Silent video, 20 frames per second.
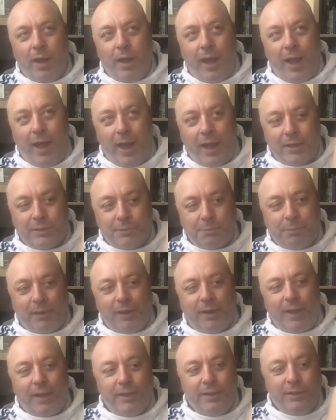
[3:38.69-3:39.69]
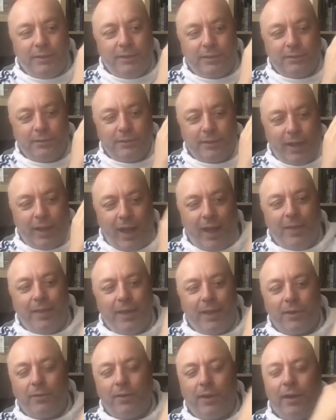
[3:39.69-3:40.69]
has played at
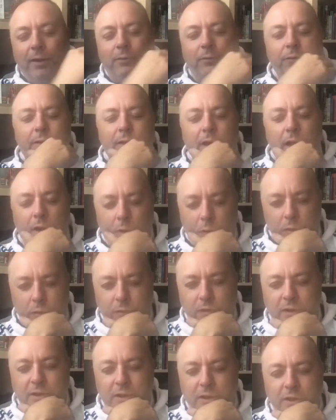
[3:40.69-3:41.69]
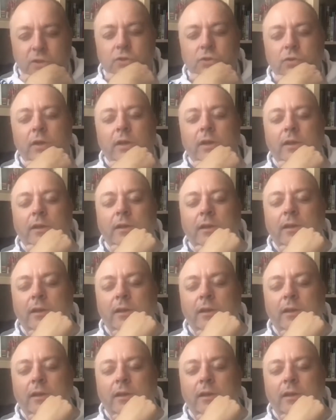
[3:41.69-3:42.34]
that ground for the whole of its history.